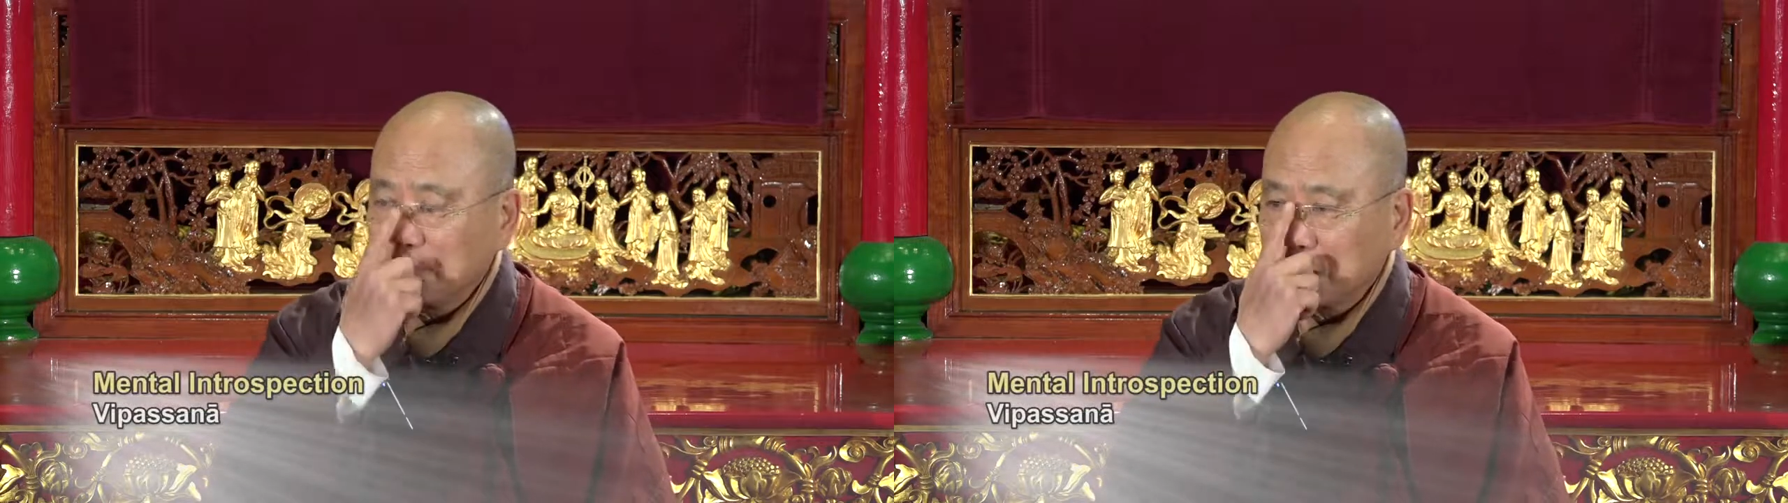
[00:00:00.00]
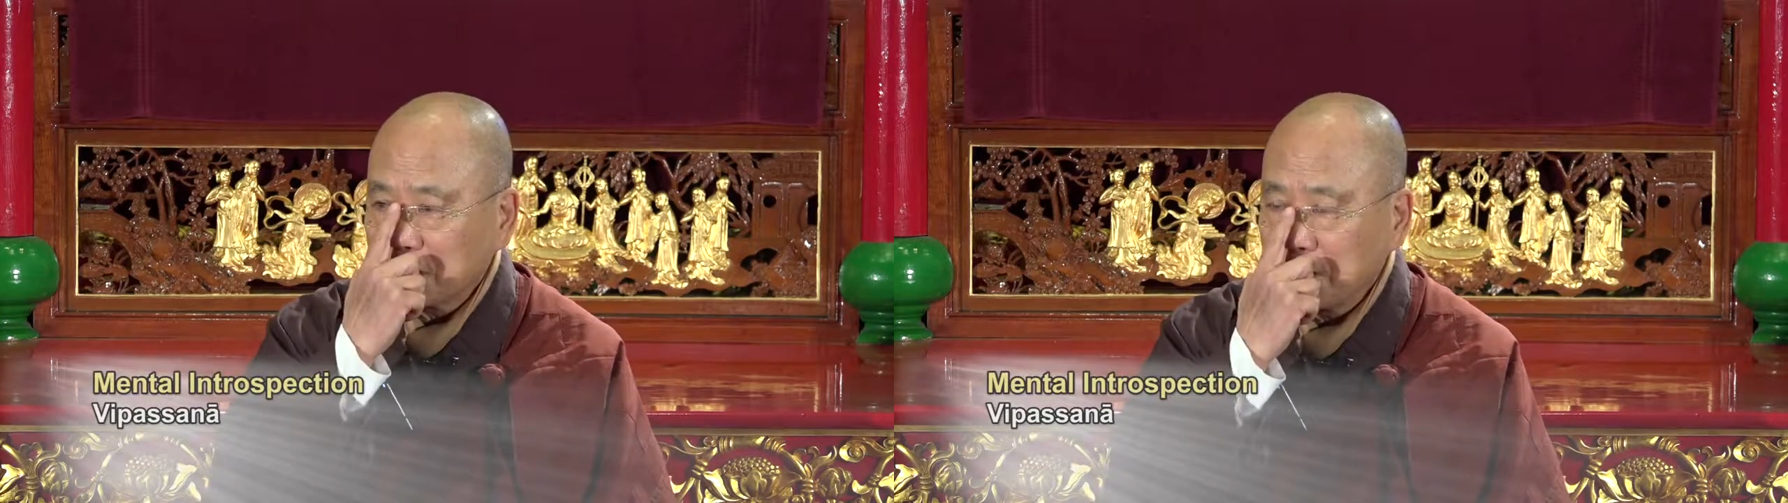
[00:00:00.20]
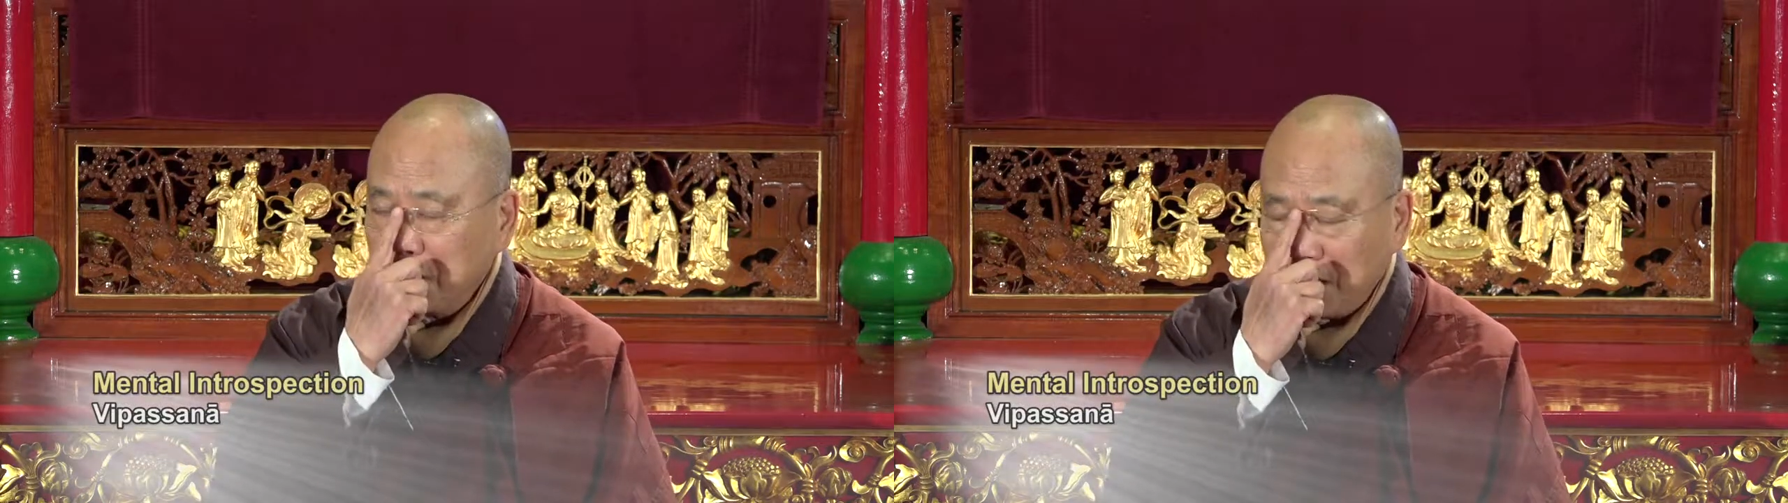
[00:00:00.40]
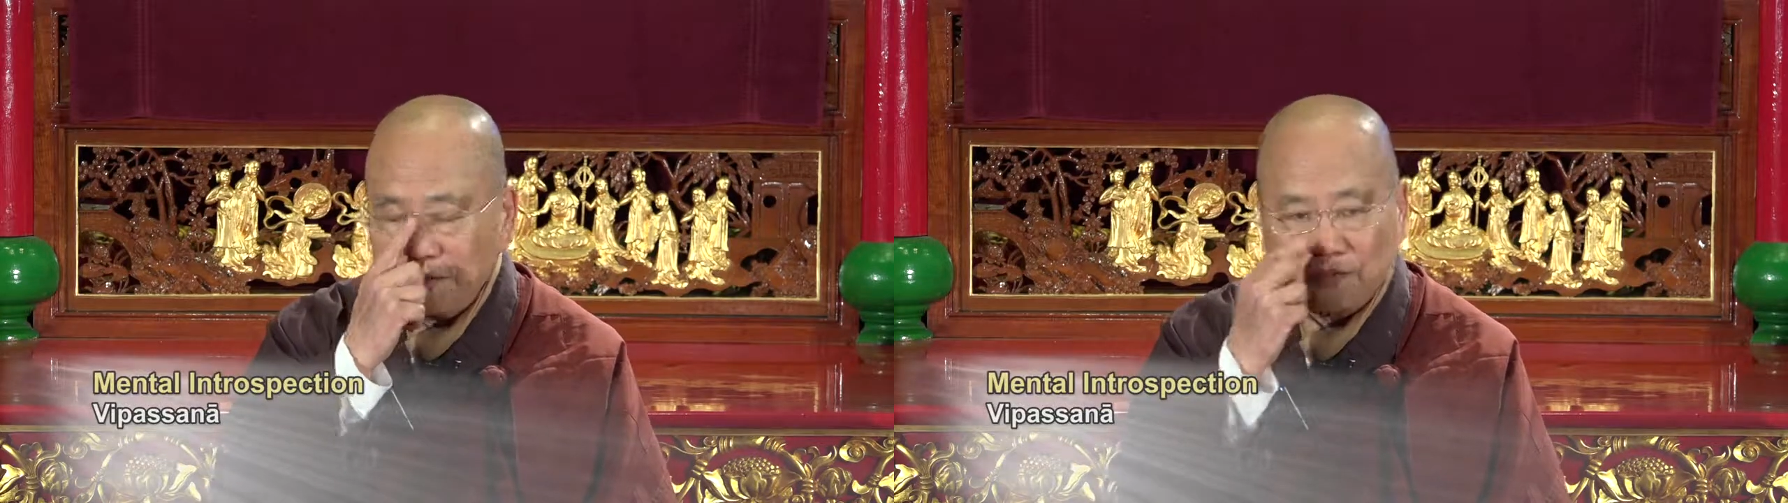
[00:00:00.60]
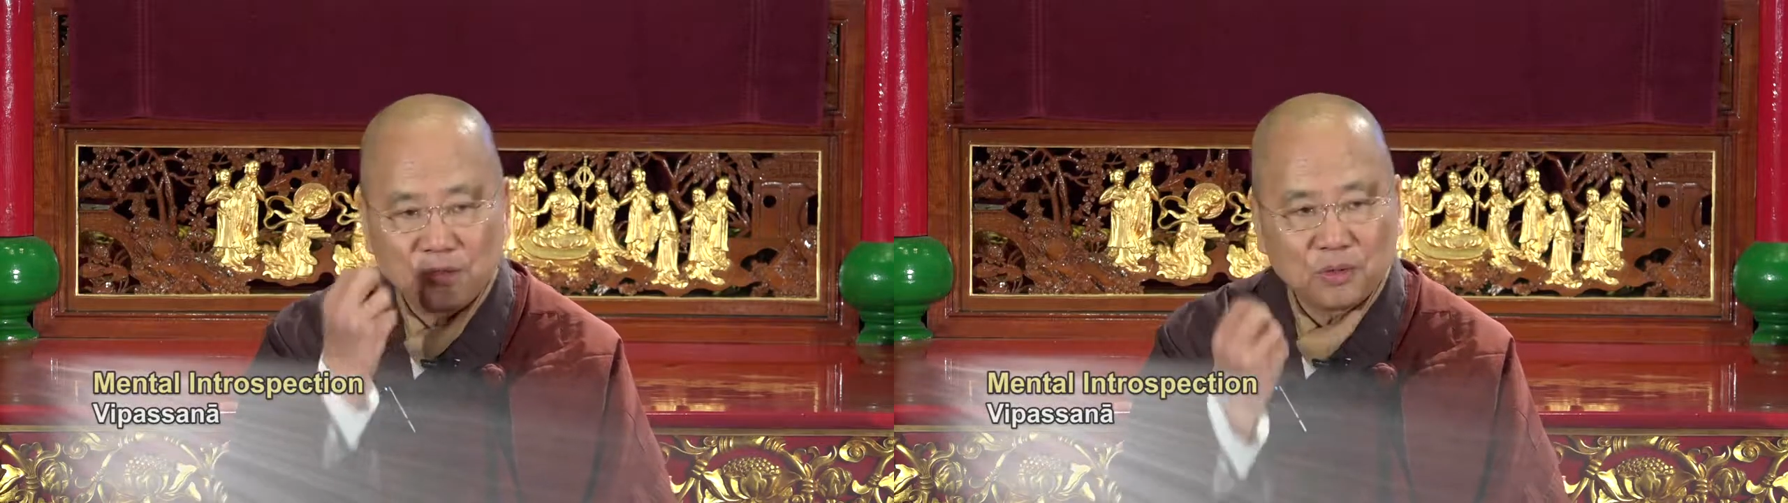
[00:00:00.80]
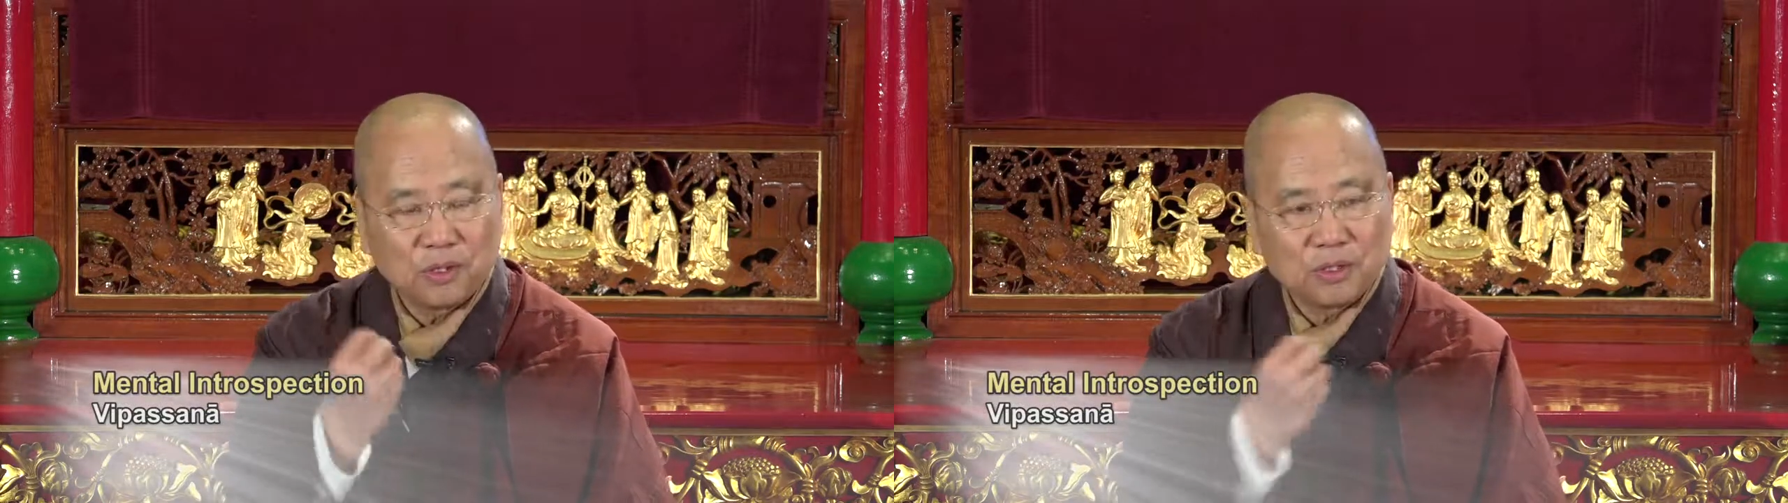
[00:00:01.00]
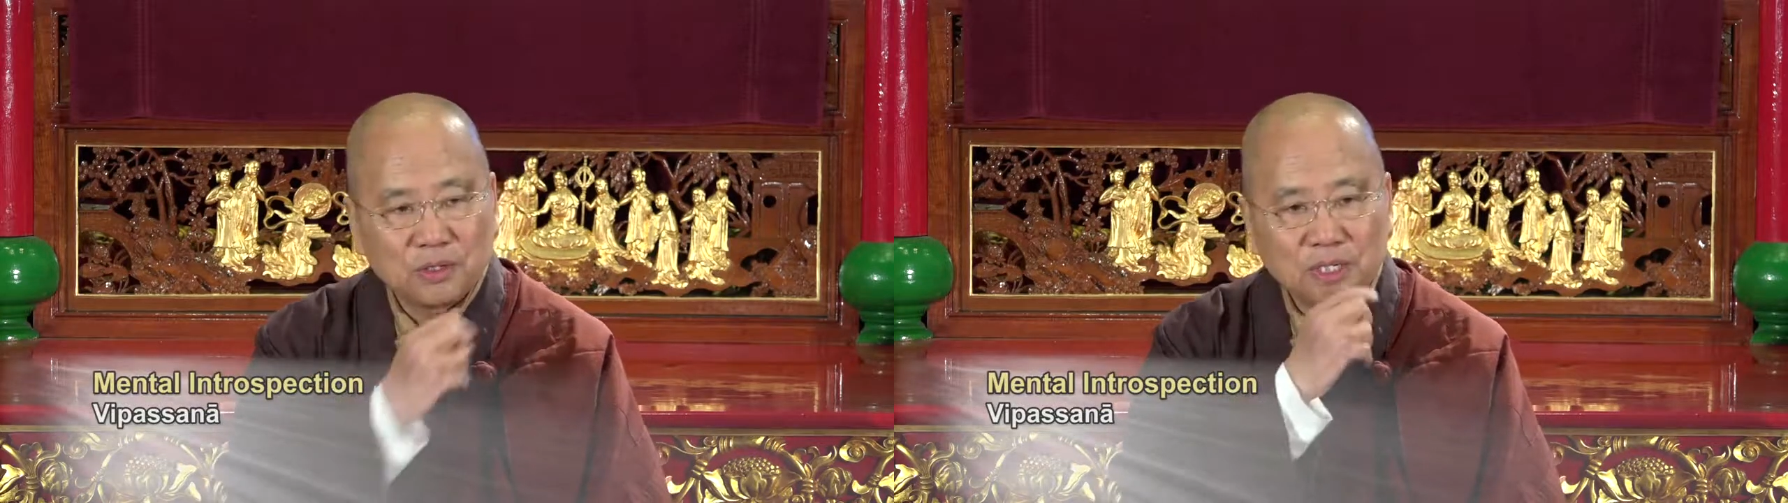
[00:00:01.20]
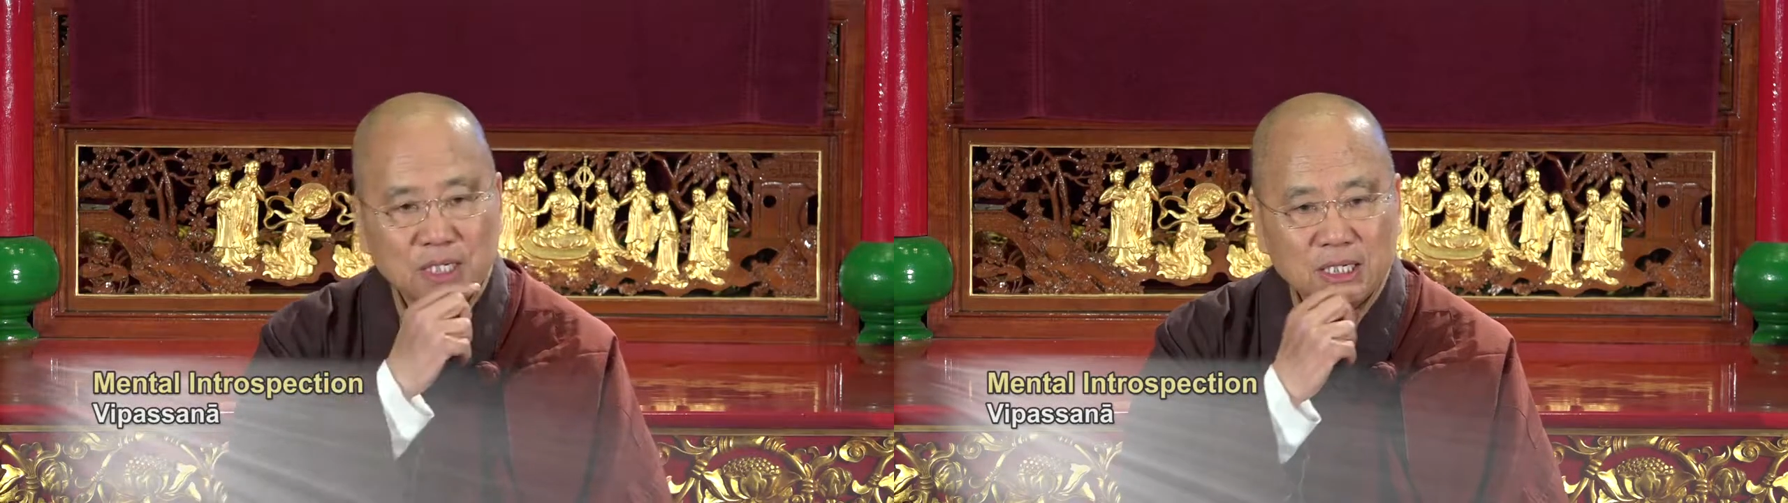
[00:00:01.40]
because
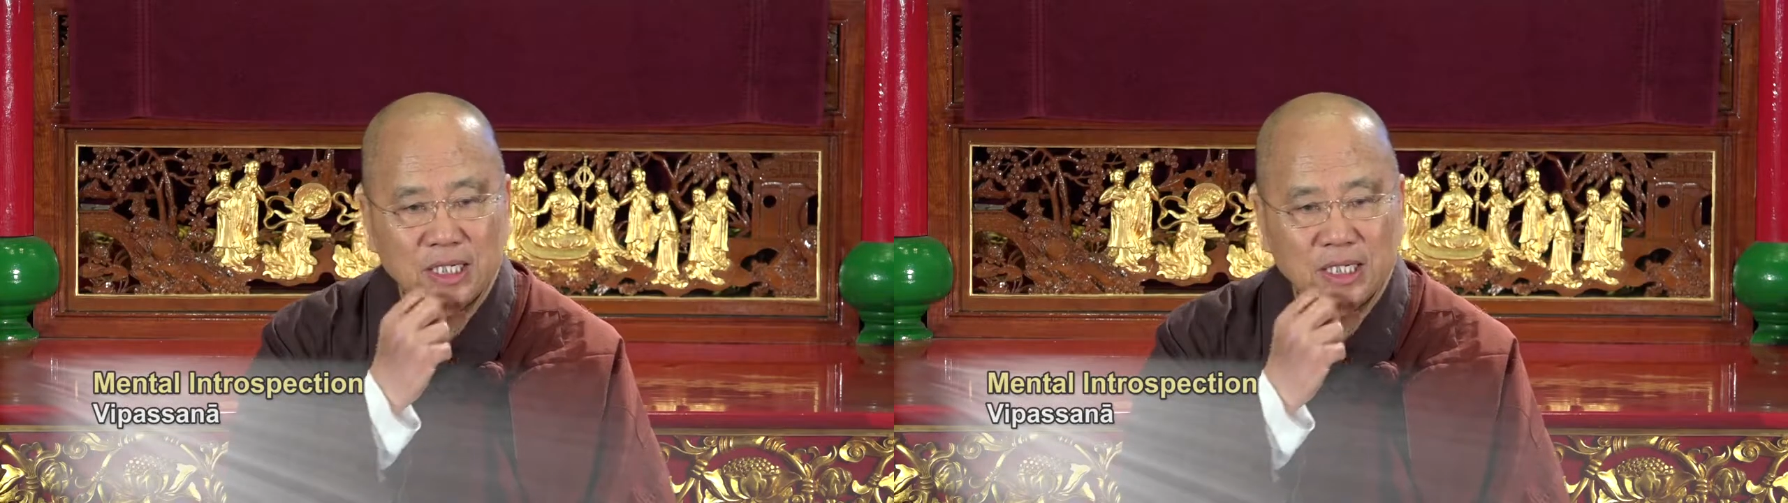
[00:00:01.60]
mindfulness,